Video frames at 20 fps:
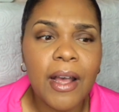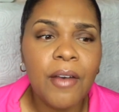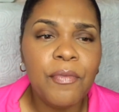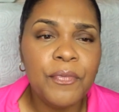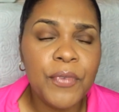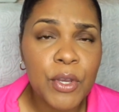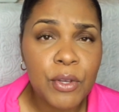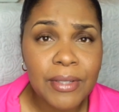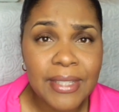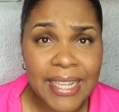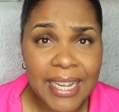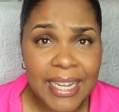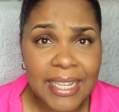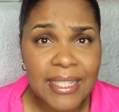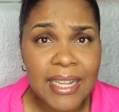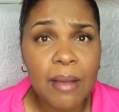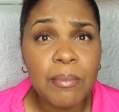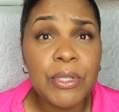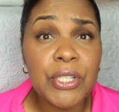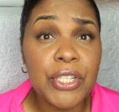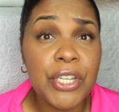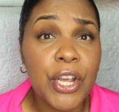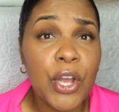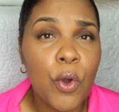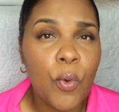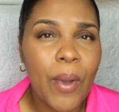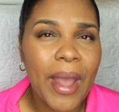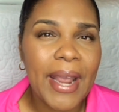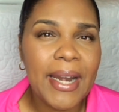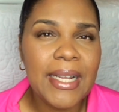A few things I'm
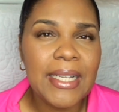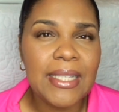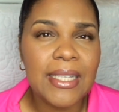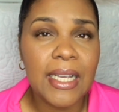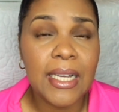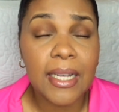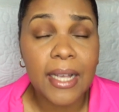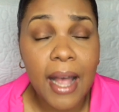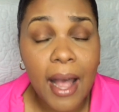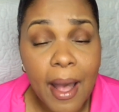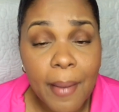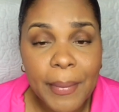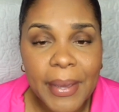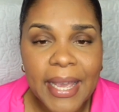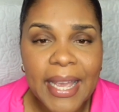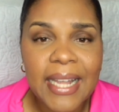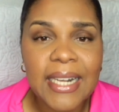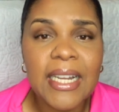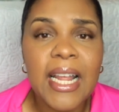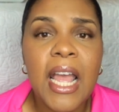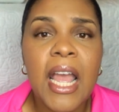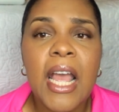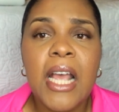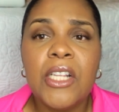still waiting to come in,